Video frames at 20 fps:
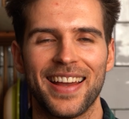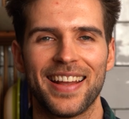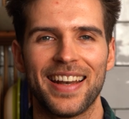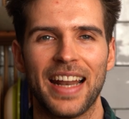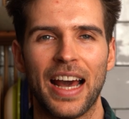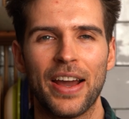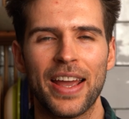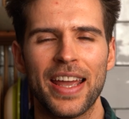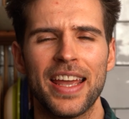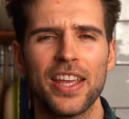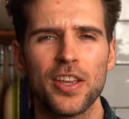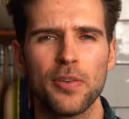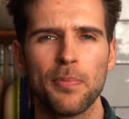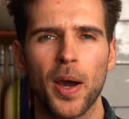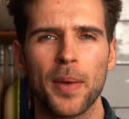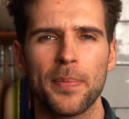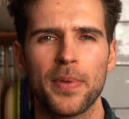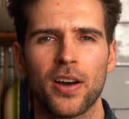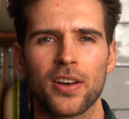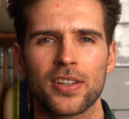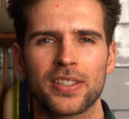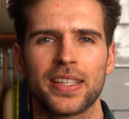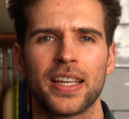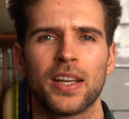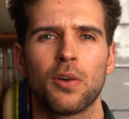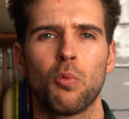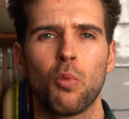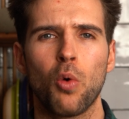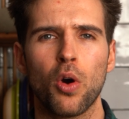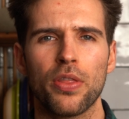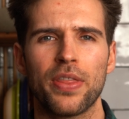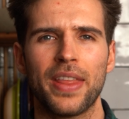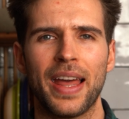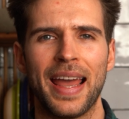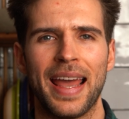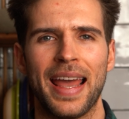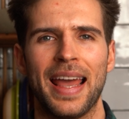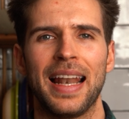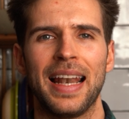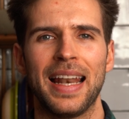Now here you might be asking, what the
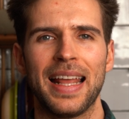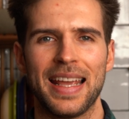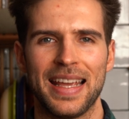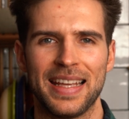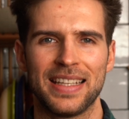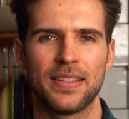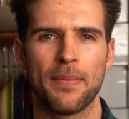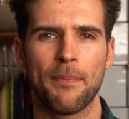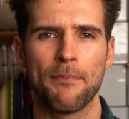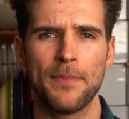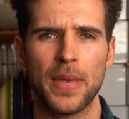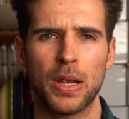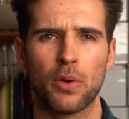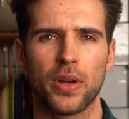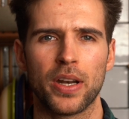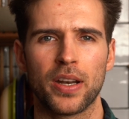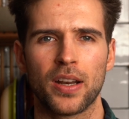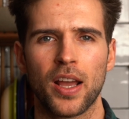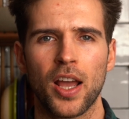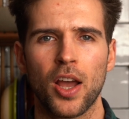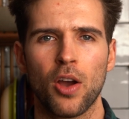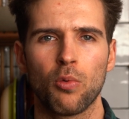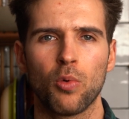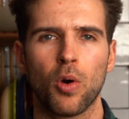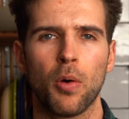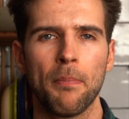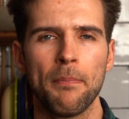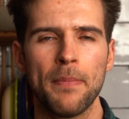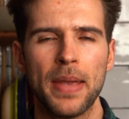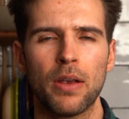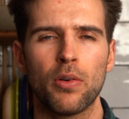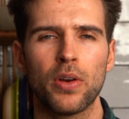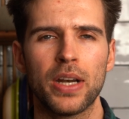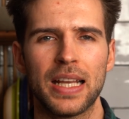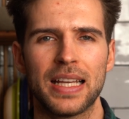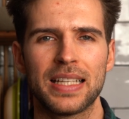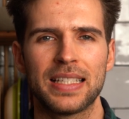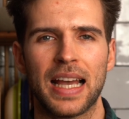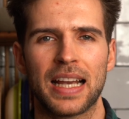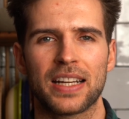hell is mirin? Well, mirin
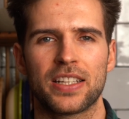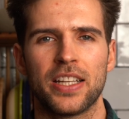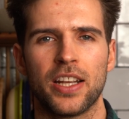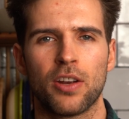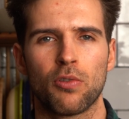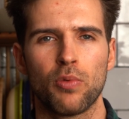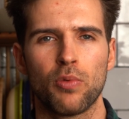is actually a